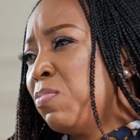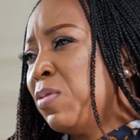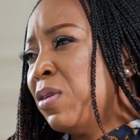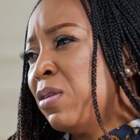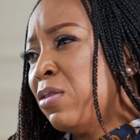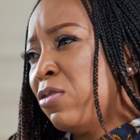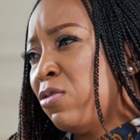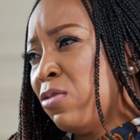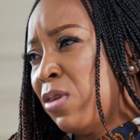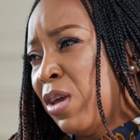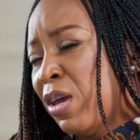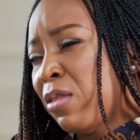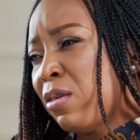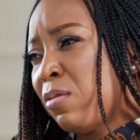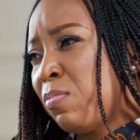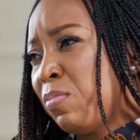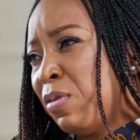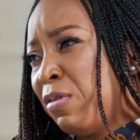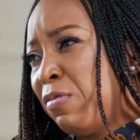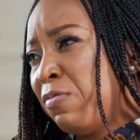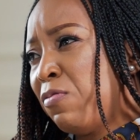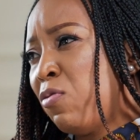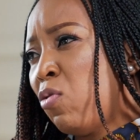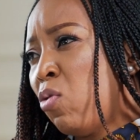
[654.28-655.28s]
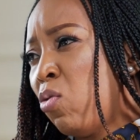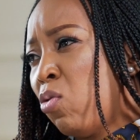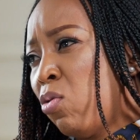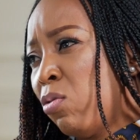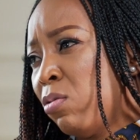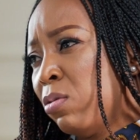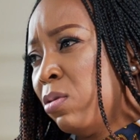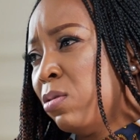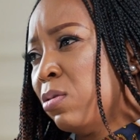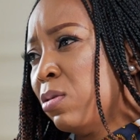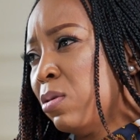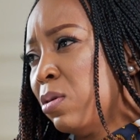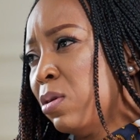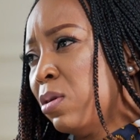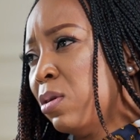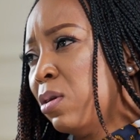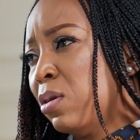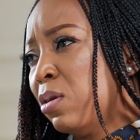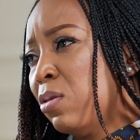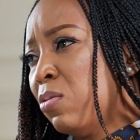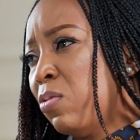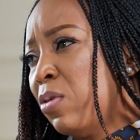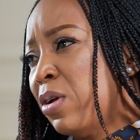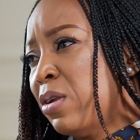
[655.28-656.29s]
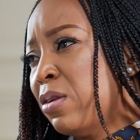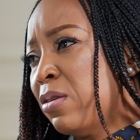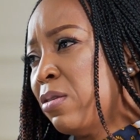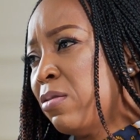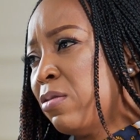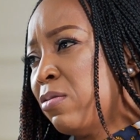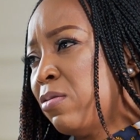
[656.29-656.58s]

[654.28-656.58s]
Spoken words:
been together before it went?